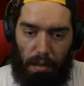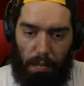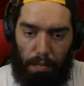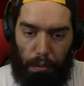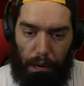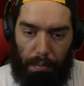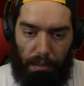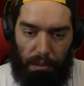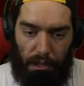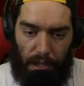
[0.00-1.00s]

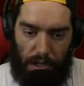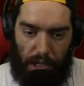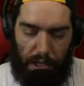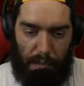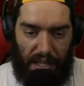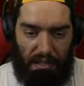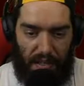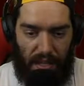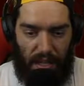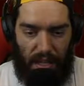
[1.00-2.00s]
Bramble in the chest piece.
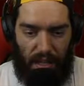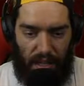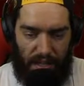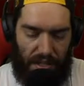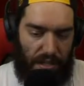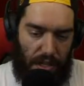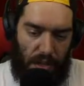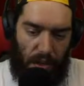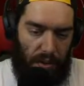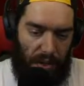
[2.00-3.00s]
This is the
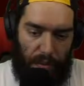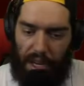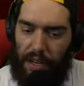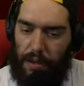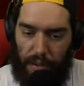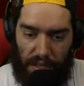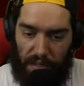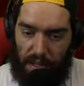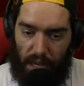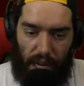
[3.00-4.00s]
only way to do
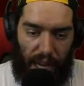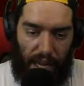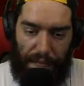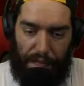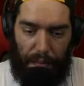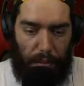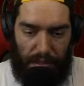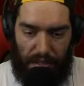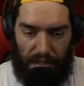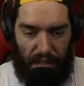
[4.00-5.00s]
this. The 50
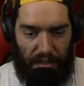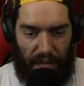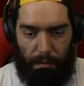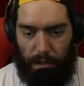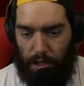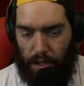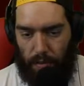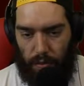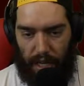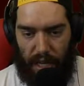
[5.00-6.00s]
poison skill damage
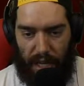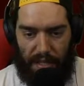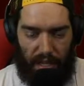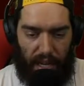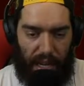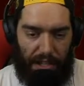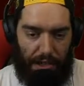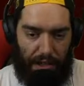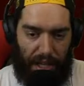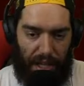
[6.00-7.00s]
is
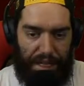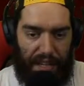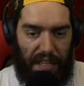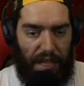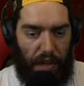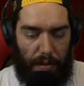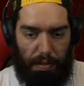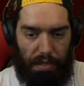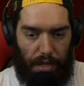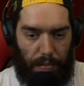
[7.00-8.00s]
actually an effective
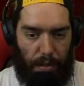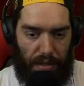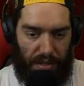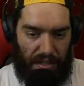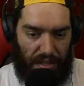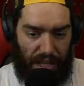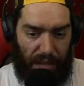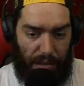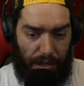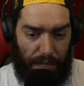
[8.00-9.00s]
100% of poison skill
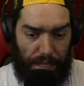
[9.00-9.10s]
damage.